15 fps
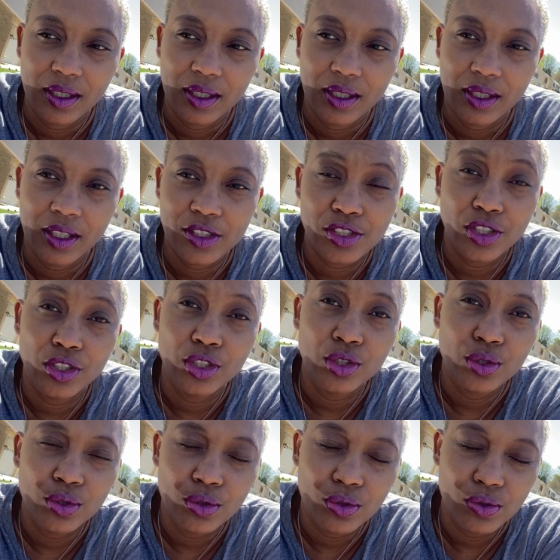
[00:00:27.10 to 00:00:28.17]
There's the
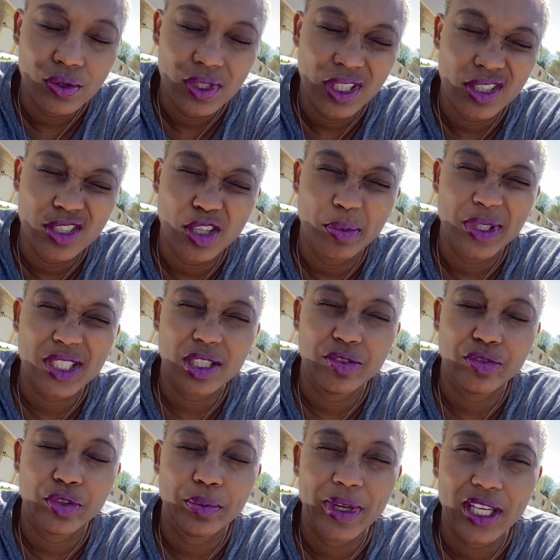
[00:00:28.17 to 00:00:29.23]
news, there's so much
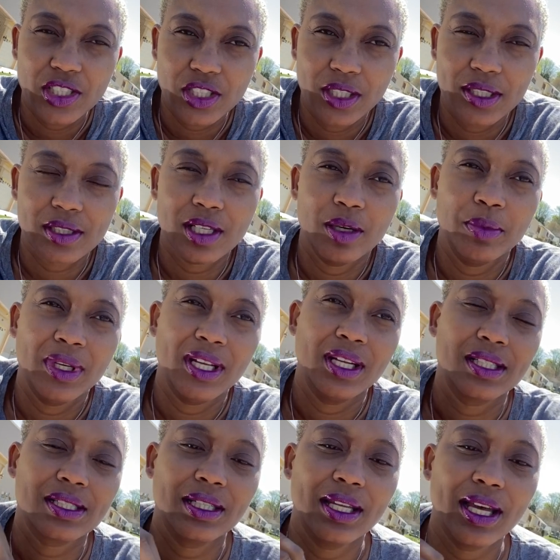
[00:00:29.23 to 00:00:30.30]
information that's coming at
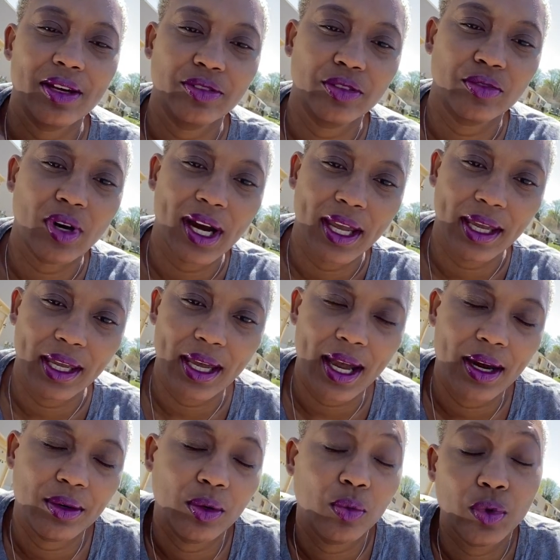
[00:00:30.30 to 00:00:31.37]
us left, right.
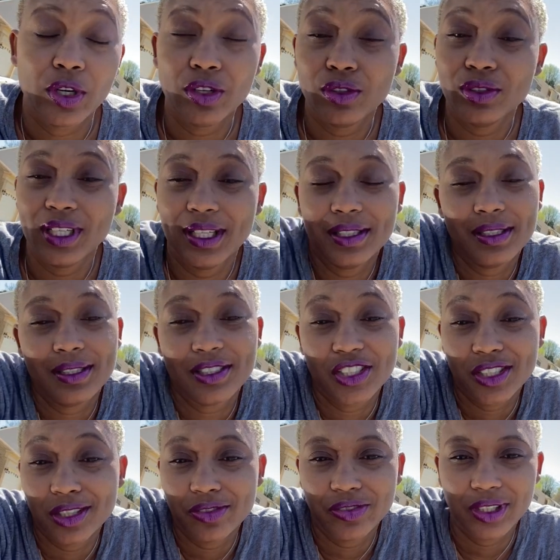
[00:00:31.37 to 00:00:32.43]
Our world has
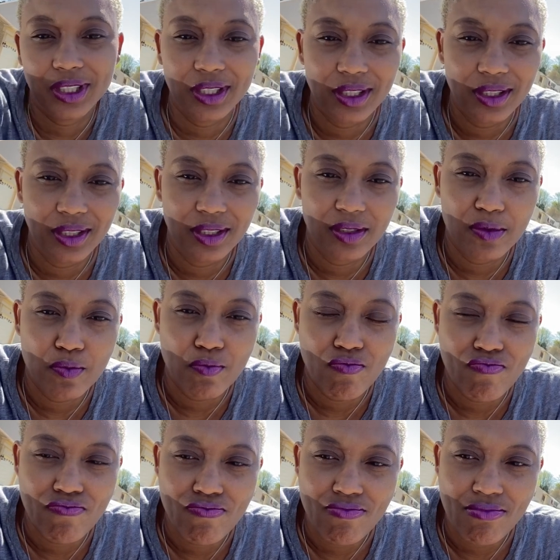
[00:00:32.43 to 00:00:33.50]
shifted
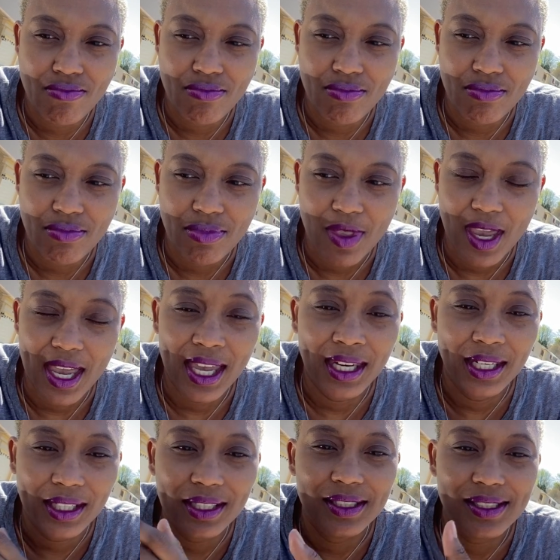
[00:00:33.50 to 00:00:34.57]
and
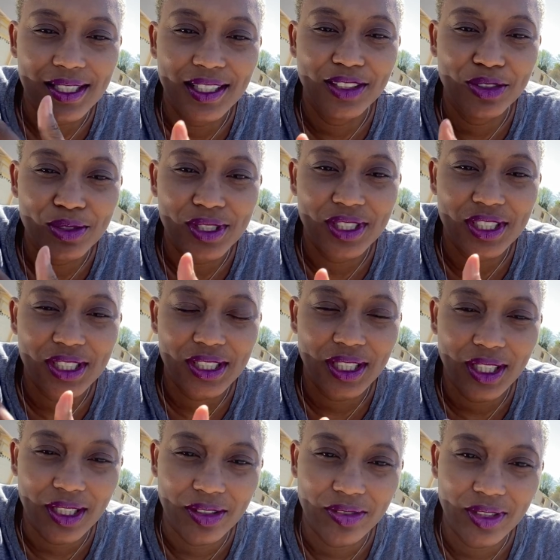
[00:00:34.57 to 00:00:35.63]
it continues to
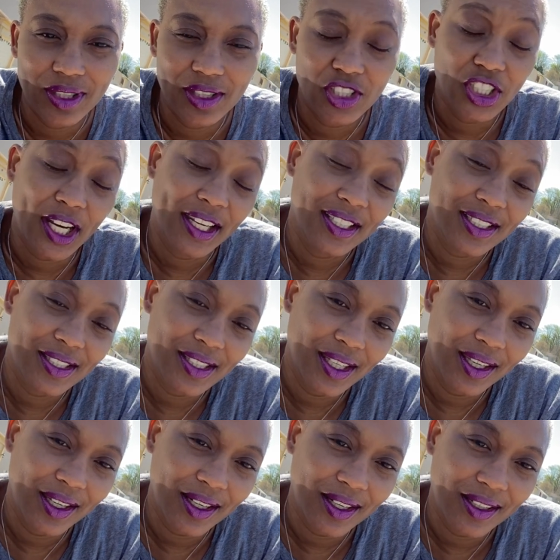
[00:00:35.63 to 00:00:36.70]
shift. Change is
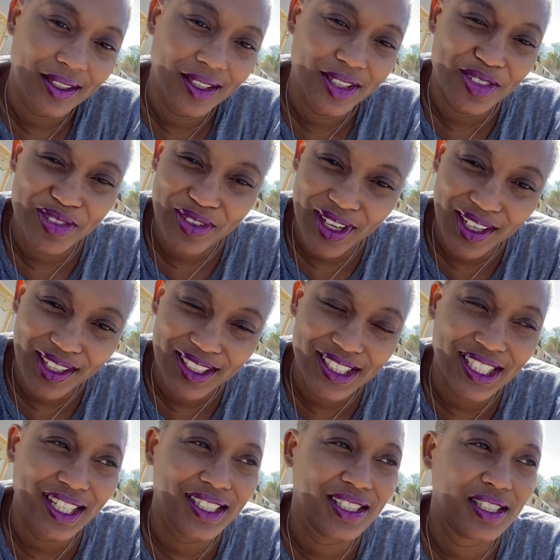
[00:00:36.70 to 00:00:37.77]
here, right?
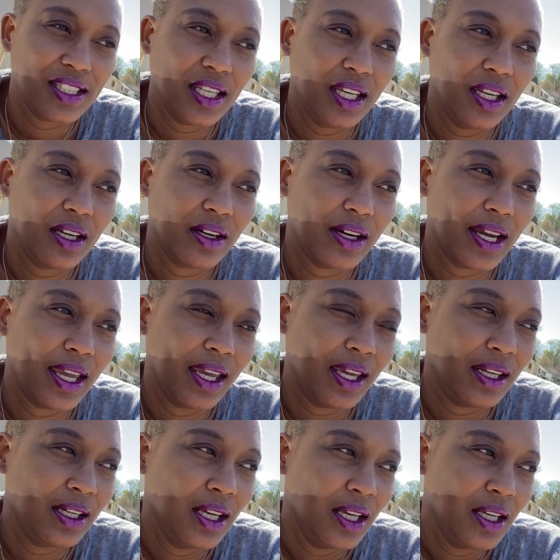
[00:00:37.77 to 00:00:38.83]
Change is here,
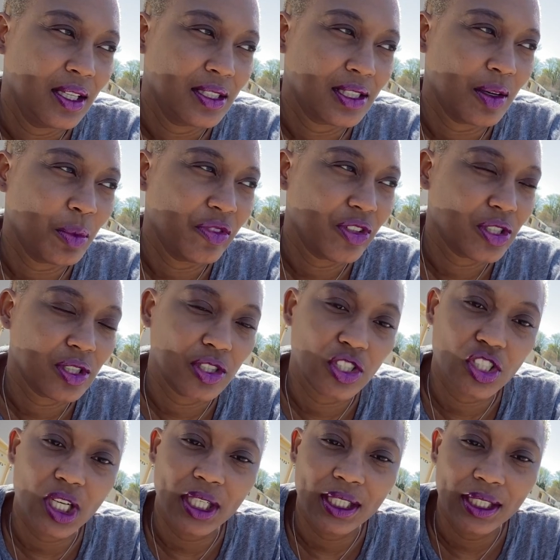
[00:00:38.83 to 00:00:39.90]
and some of us are
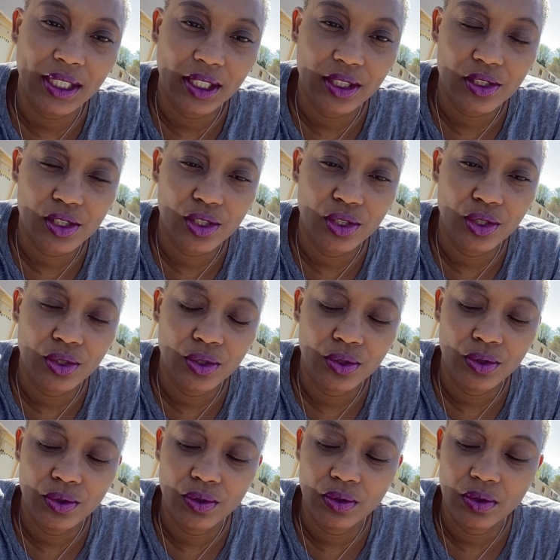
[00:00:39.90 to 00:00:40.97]
struggling
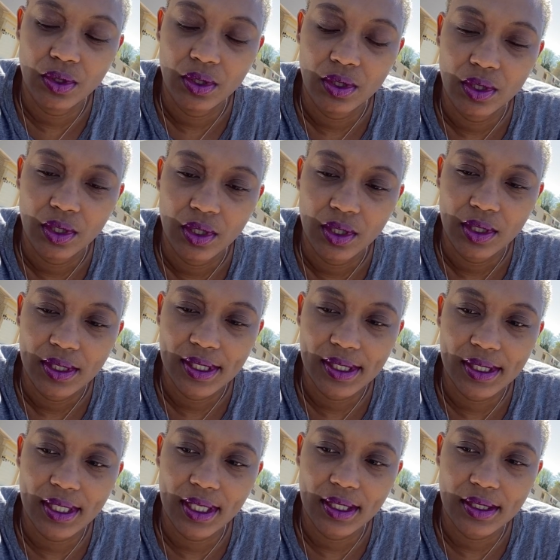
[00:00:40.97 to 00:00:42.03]
to
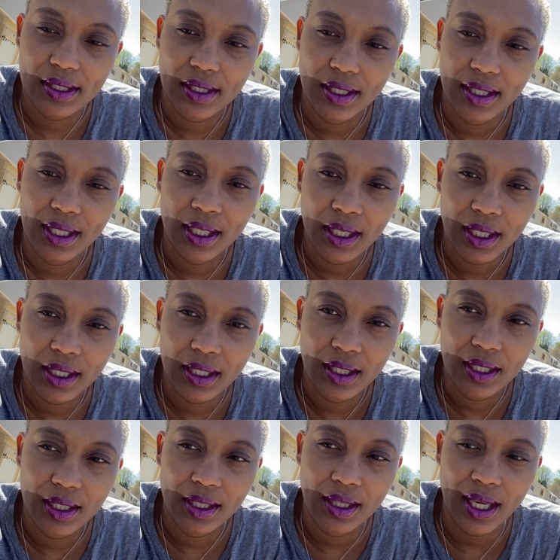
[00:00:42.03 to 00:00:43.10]
sit
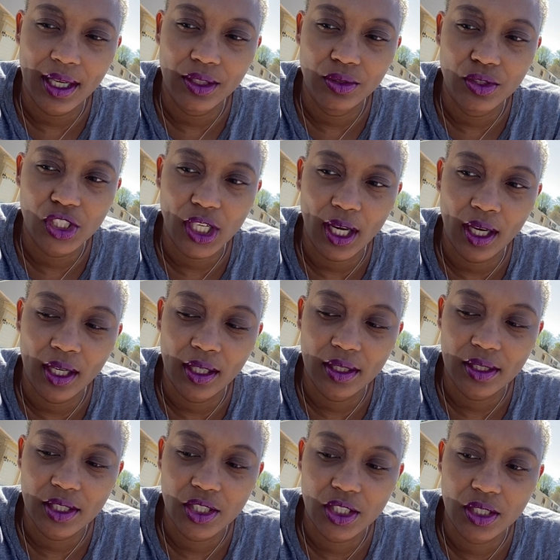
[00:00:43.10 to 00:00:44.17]
in that new
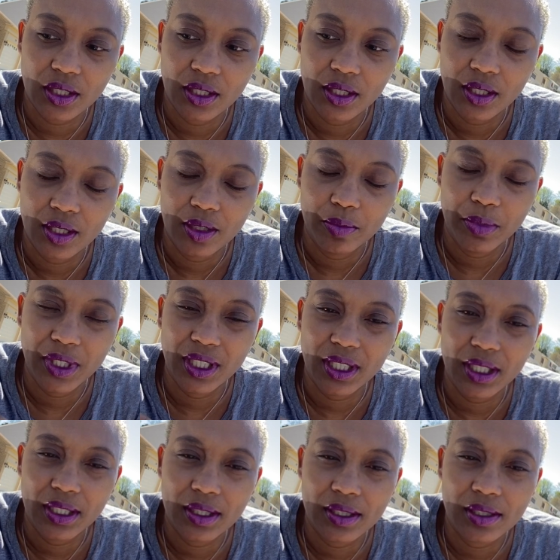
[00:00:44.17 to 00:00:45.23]
change
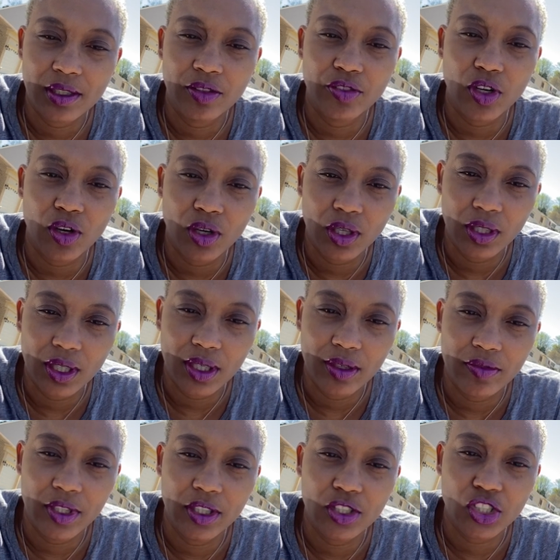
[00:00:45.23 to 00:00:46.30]
because of all of
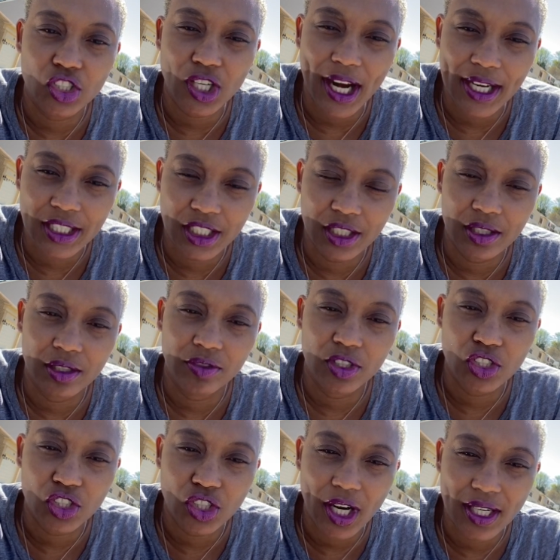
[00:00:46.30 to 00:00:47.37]
the distractions, of the
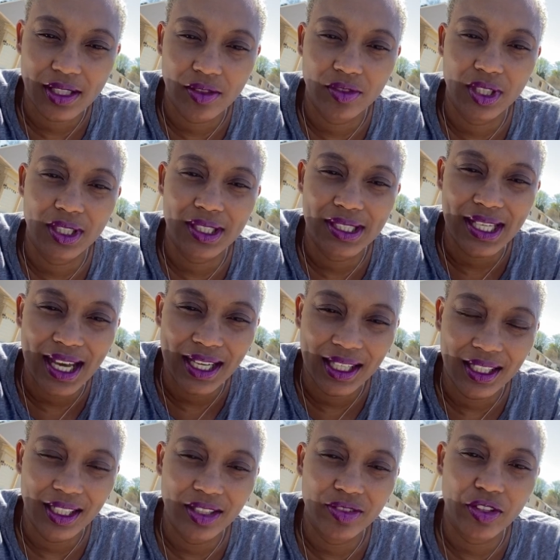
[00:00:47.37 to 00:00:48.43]
stress, of the
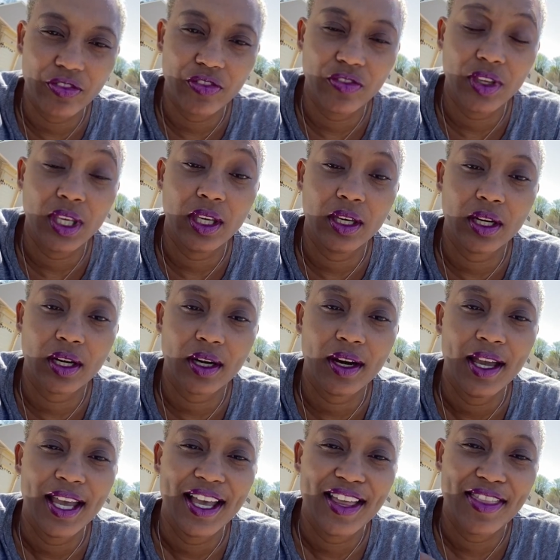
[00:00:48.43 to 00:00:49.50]
anxiety, of the fear
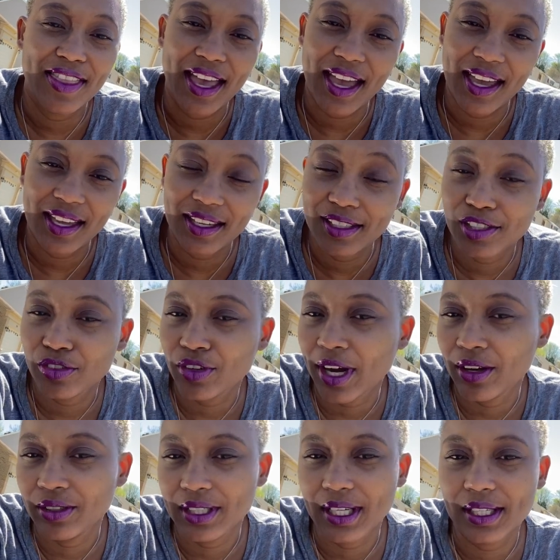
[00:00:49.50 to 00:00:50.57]
that is
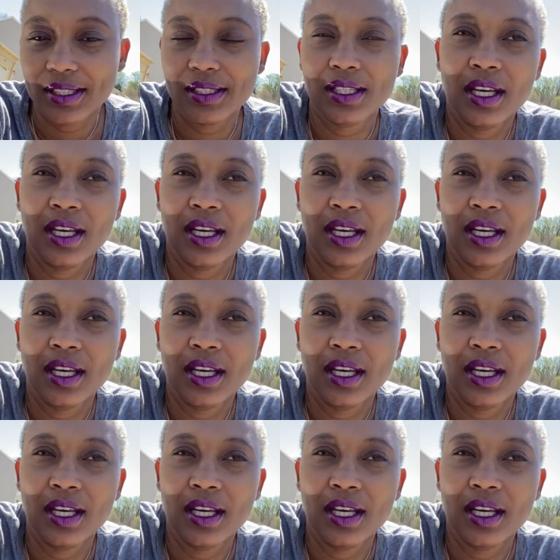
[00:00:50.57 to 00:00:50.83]
around us.